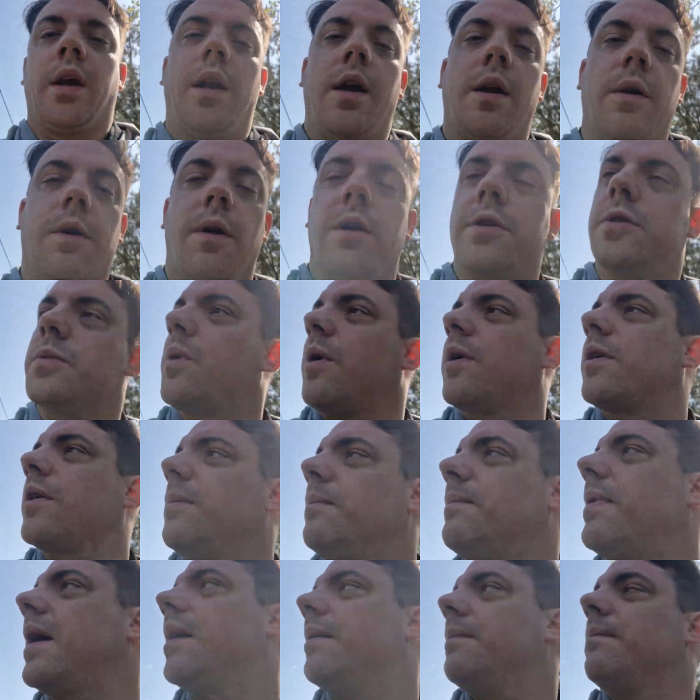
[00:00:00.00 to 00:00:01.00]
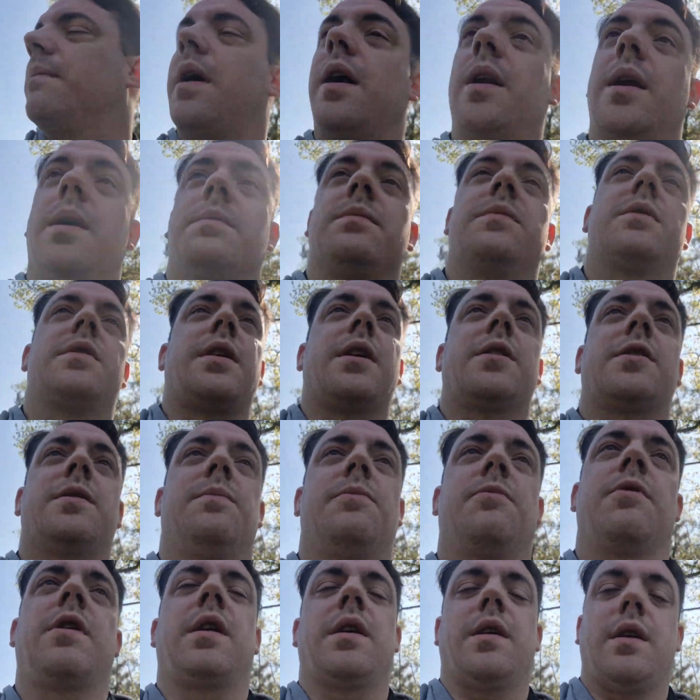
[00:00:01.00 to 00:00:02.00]
Hello guys, welcome back. My name is
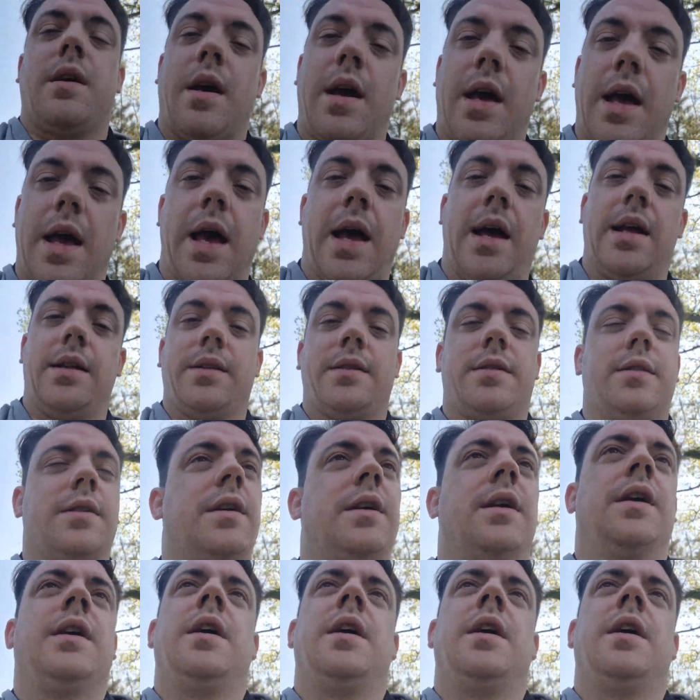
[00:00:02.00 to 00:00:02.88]
Zass Morant, and